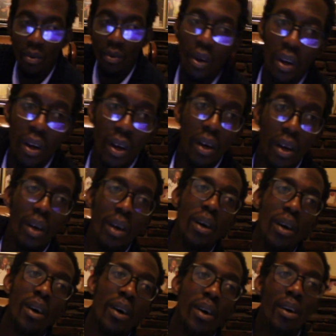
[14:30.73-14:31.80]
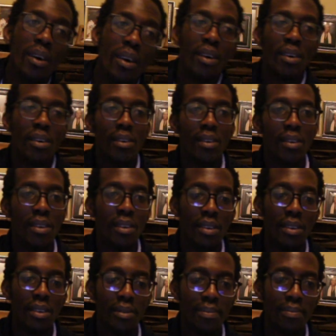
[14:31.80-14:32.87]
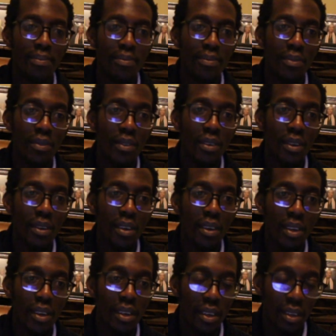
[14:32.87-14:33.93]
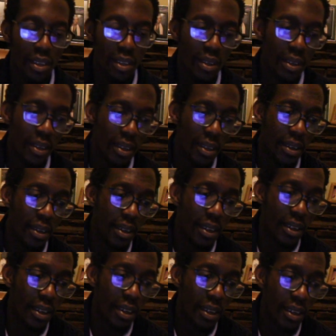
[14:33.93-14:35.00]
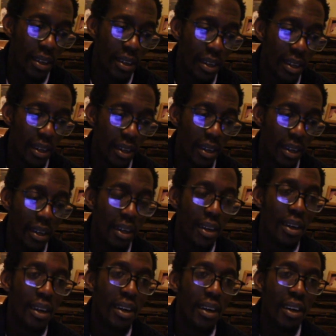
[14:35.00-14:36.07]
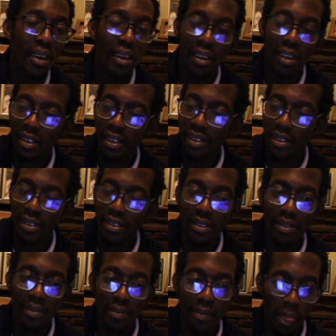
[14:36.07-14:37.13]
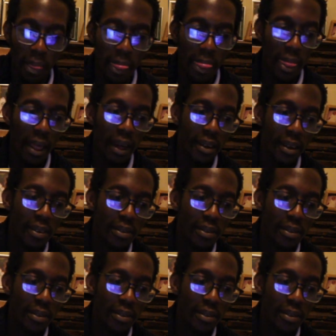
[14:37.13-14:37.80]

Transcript: I would know, having understood the first law, that I come out with my beard and my mkaba in the streets, topless and stuff. I'm drinking.